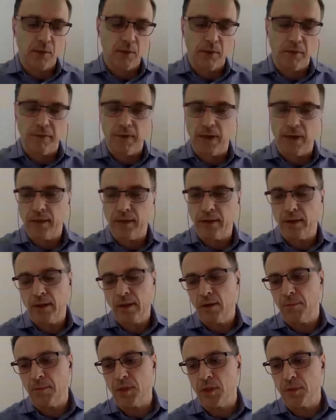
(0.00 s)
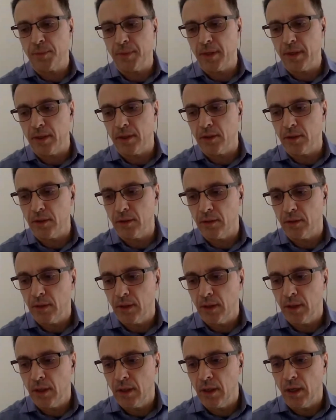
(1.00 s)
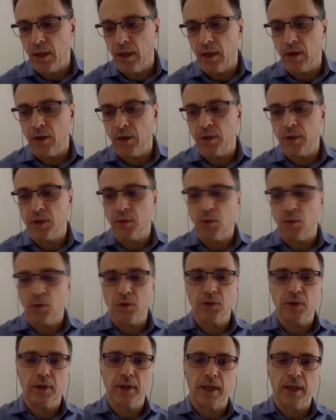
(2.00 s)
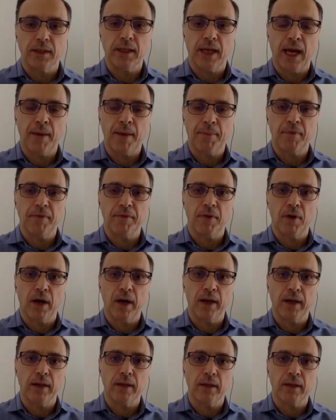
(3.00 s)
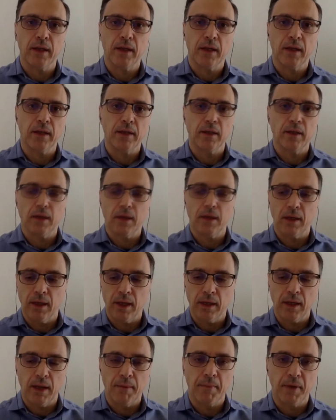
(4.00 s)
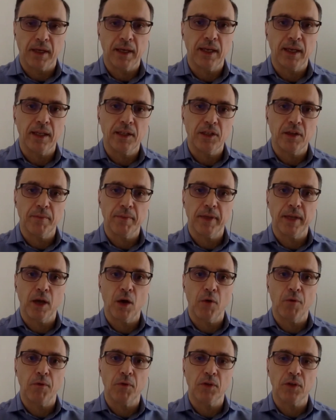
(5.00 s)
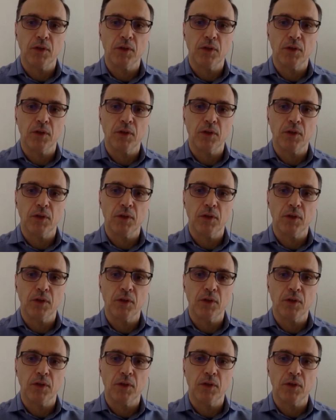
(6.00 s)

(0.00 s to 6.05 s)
We're speaking to Chris Horsden at Happify, and McKinsey have been helpful.